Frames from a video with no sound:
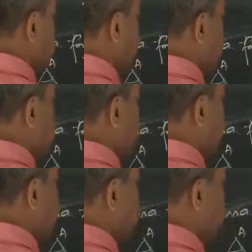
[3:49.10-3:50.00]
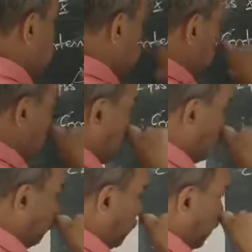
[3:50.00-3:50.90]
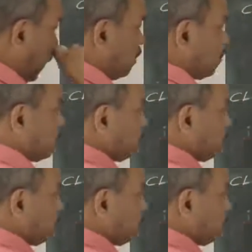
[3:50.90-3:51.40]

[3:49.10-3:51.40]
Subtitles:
angle A equal to angle P,